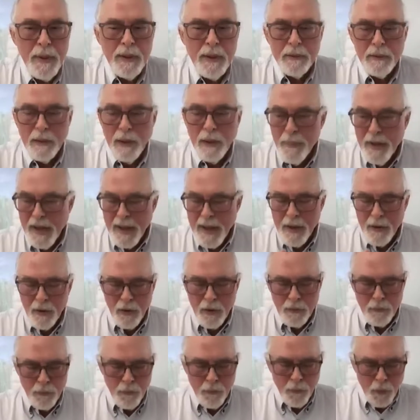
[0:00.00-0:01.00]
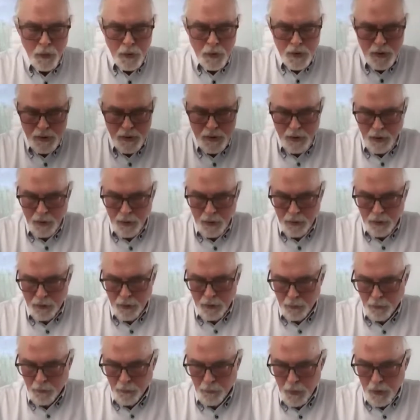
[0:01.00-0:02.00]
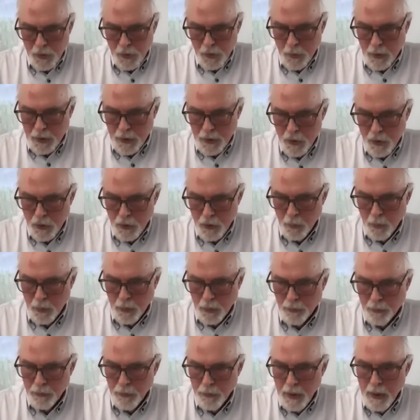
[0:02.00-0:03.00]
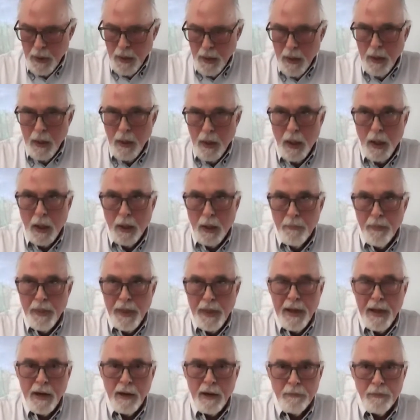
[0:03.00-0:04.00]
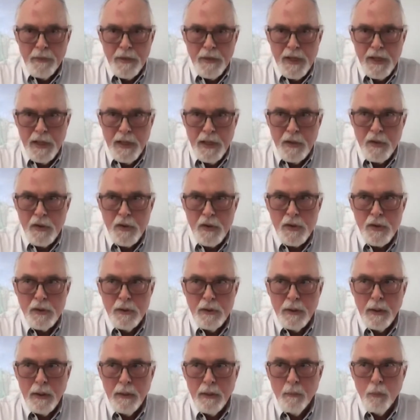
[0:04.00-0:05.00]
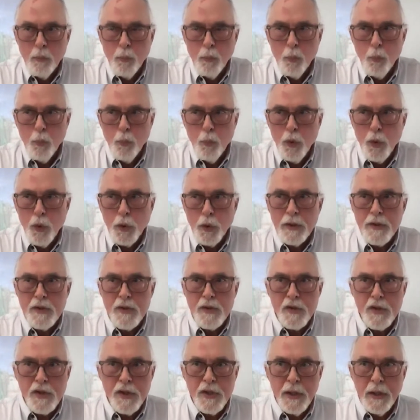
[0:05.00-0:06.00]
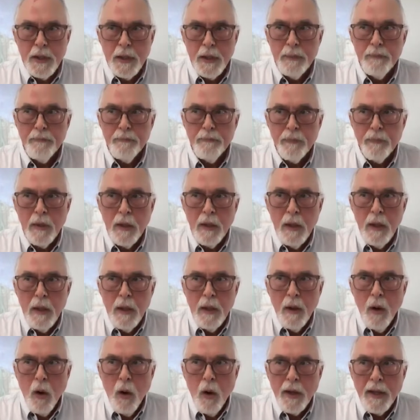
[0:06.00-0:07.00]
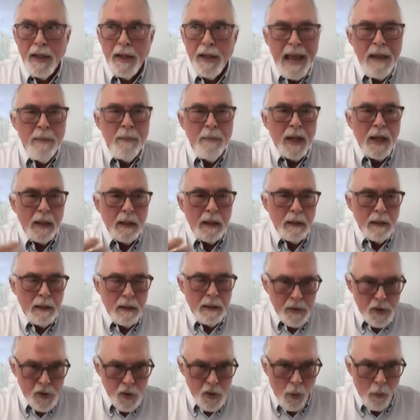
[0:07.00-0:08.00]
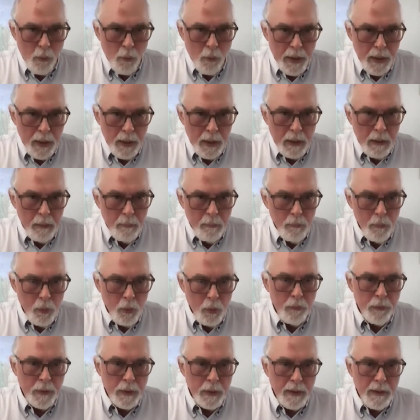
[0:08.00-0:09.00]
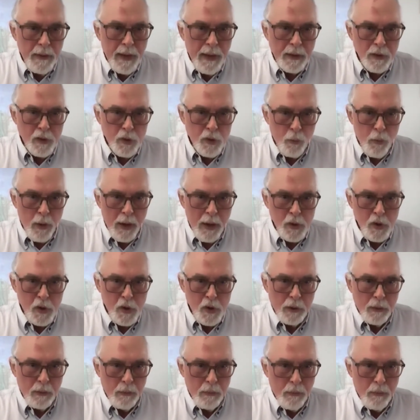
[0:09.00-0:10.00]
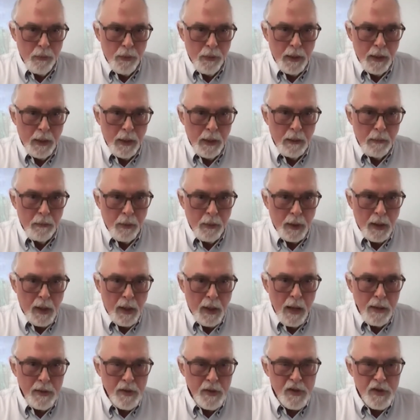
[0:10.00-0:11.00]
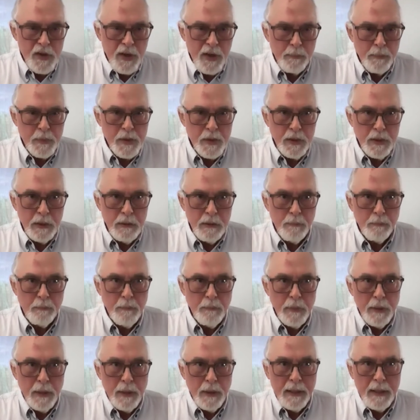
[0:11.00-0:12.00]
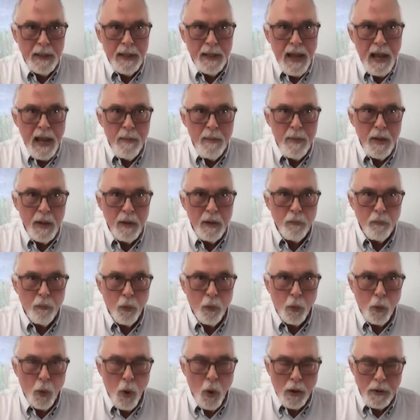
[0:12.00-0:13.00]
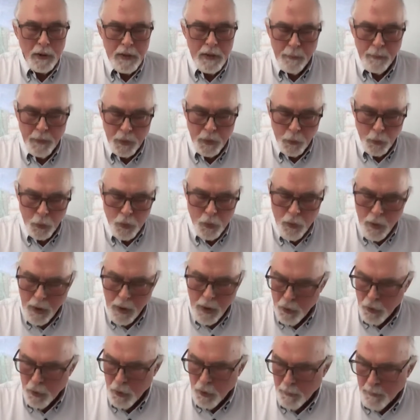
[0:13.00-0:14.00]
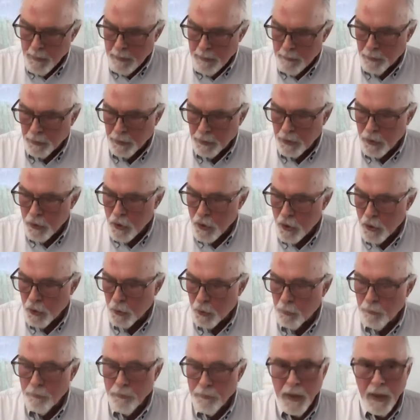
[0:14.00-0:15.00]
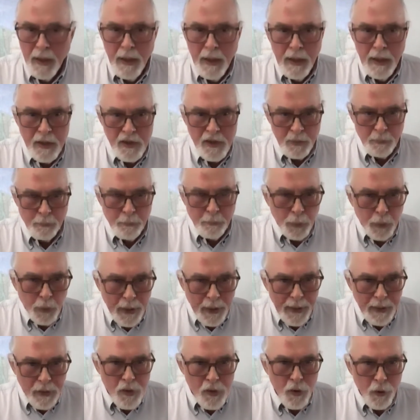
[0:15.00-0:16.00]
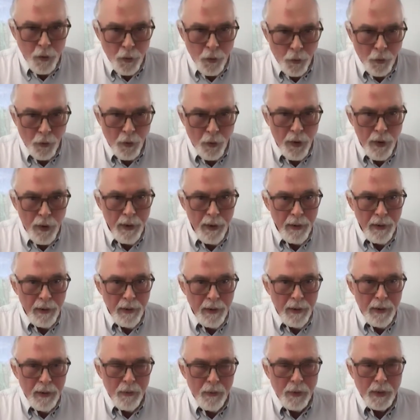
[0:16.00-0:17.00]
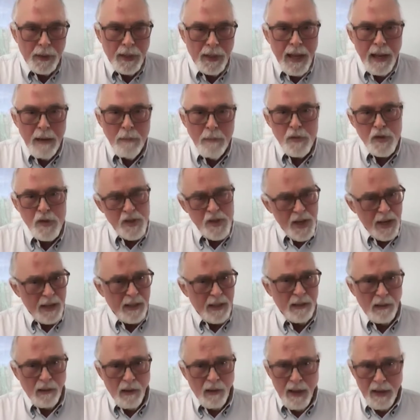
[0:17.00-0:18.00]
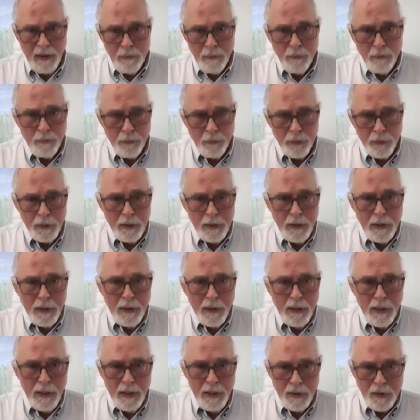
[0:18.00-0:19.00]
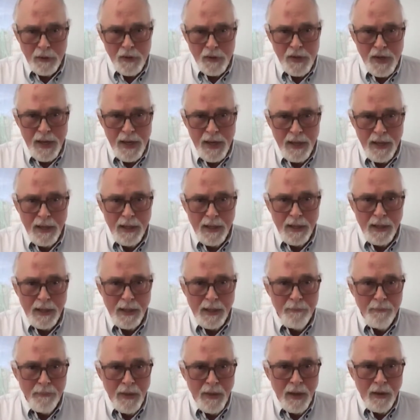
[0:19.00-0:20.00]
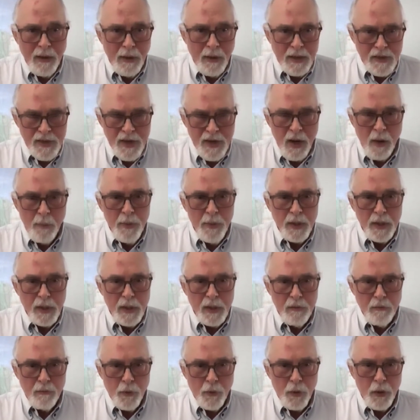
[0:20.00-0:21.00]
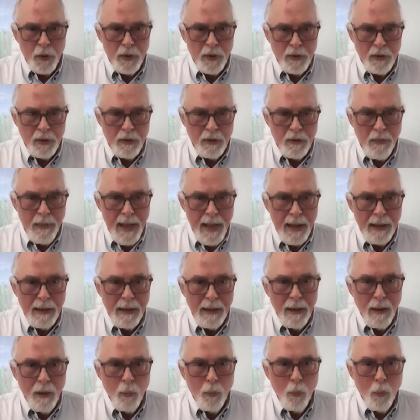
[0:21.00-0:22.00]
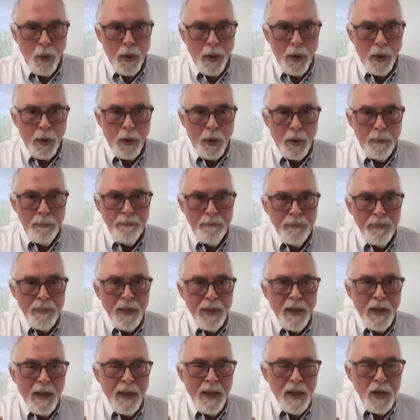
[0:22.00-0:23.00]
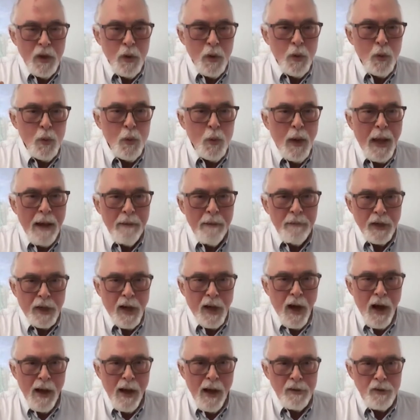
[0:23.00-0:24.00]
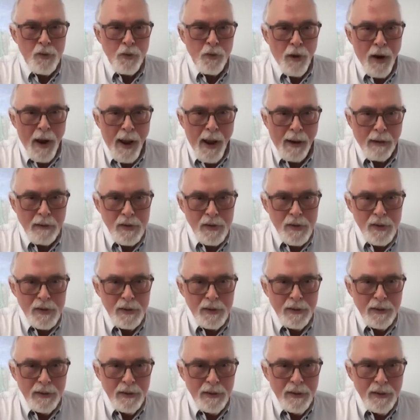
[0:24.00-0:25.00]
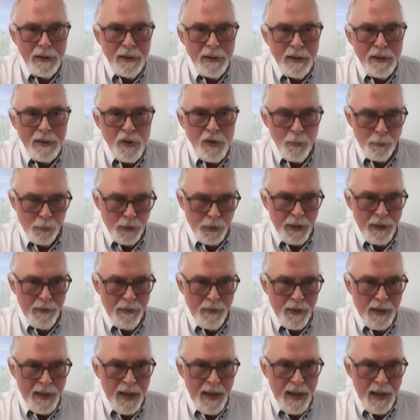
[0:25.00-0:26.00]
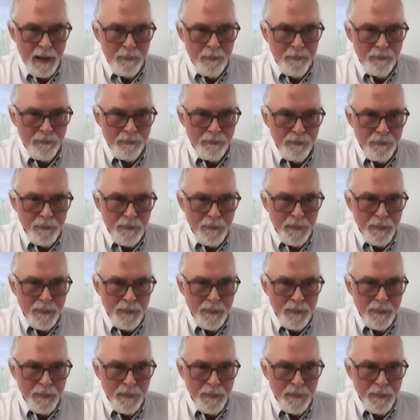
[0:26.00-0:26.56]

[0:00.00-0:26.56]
me add on first to your first question with the NFTs. You're going to see gaming is already moving in that direction. The concept in gaming for a long time, what they're trying to hook people into, is a play to earn. The game's Second Life has now been converted into that, where you have a contract to play the game,